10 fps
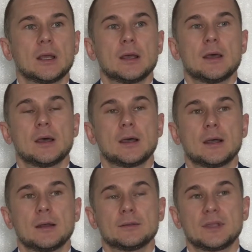
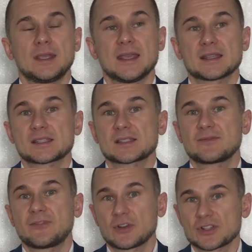the guest's
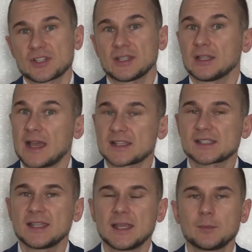first and last
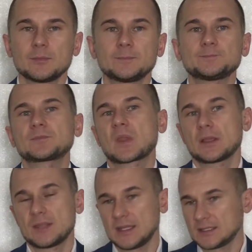name.
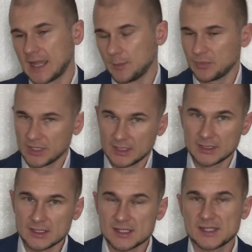They typed it in
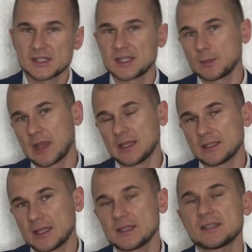the system and
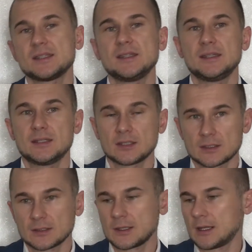they see
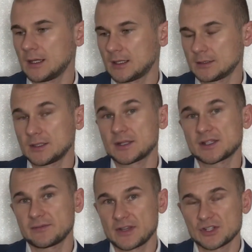the
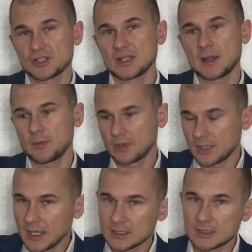reservation number
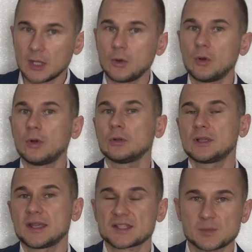and the whole
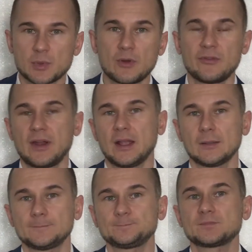guest profile
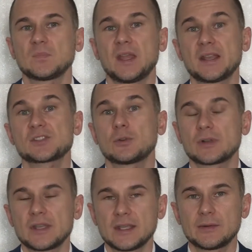that is
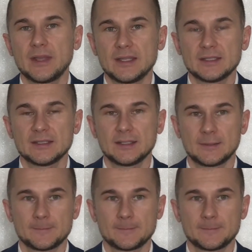already created there.